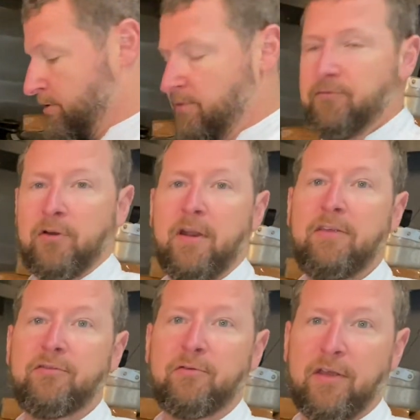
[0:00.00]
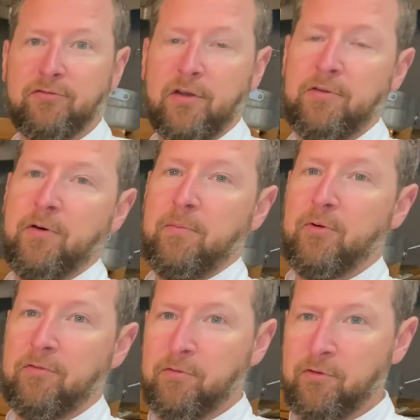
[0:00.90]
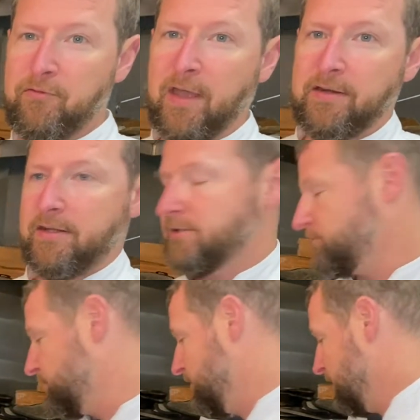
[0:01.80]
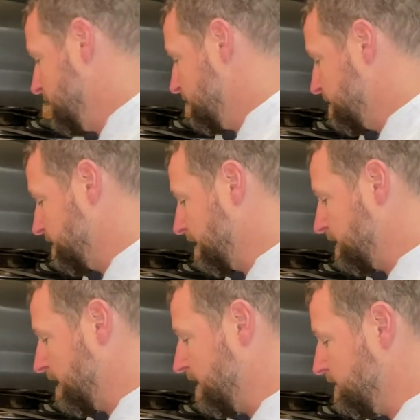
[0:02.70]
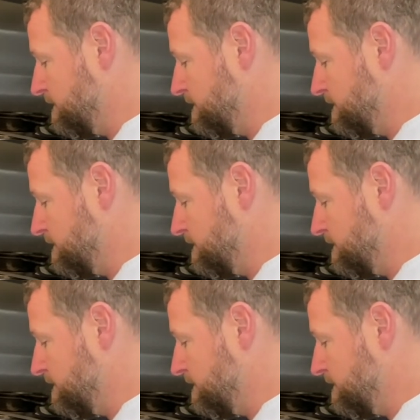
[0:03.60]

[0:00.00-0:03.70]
for a nicer restaurant, you want more of a refined dish, things like that.